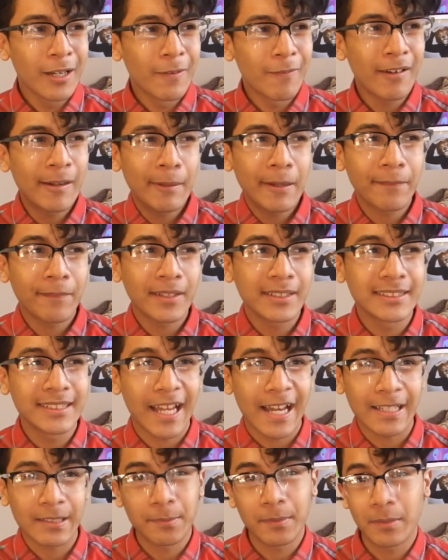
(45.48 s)
One of my friends
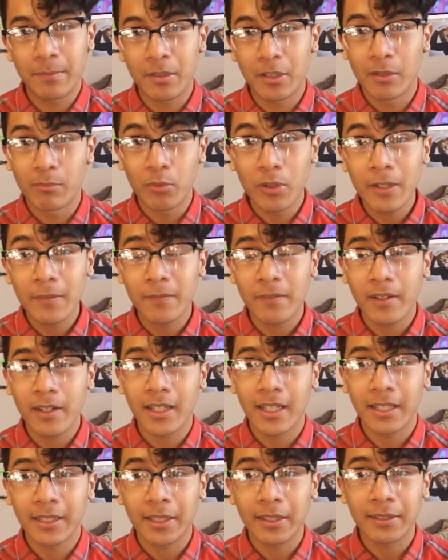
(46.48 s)
asked me to be her
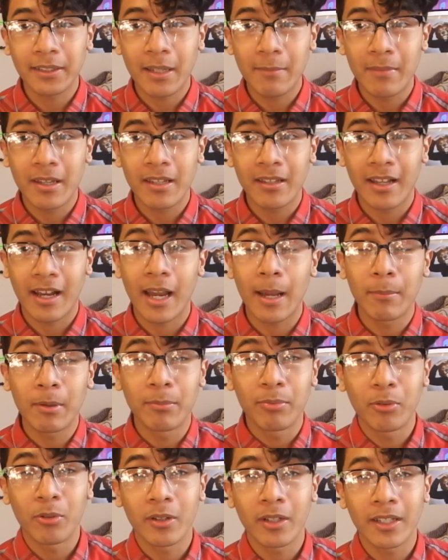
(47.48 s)
boyfriend, and I thought that meant I'm
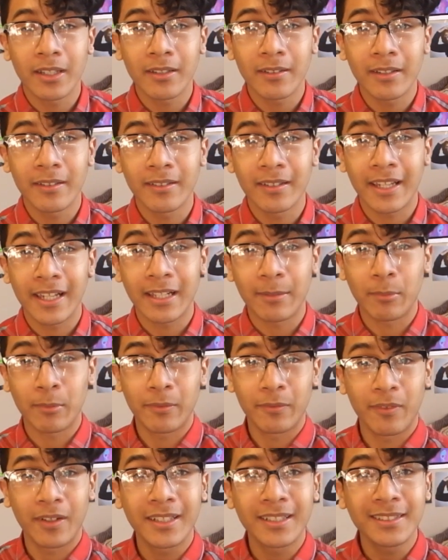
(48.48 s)
a boy and I'm
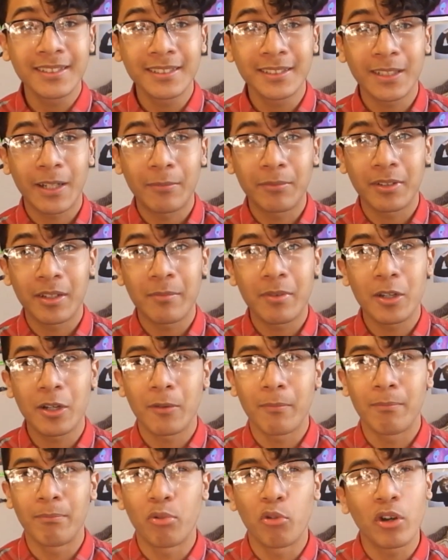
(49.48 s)
a friend, so I'm gonna be
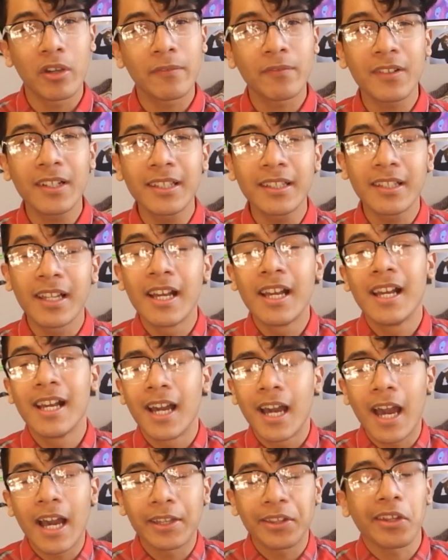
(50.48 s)
her boyfriend.
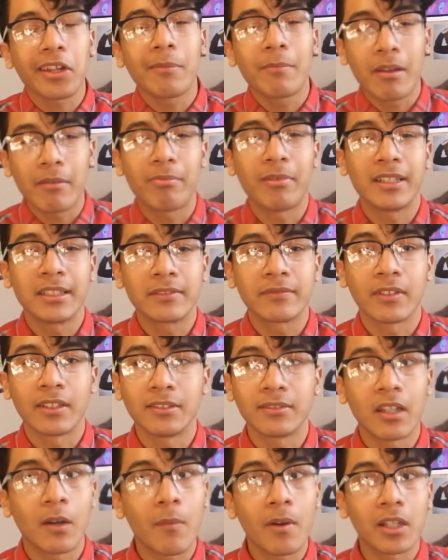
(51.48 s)
I thought it meant best
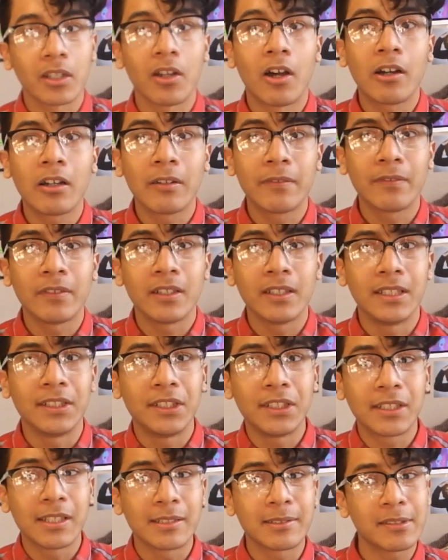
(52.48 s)
friend, so I went along with it, and
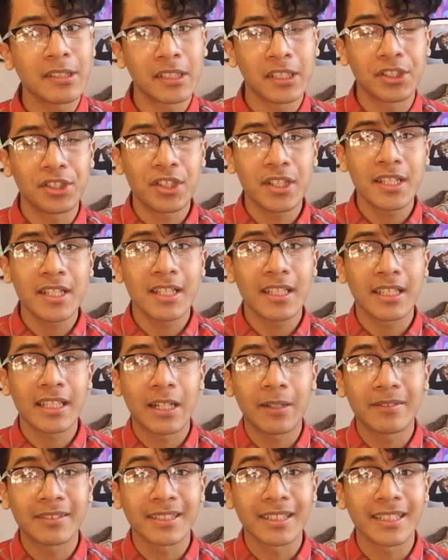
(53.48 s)
then she kissed me on the cheek,
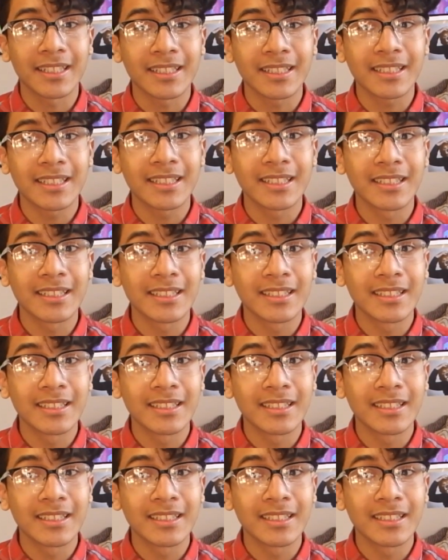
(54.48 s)
and I was like...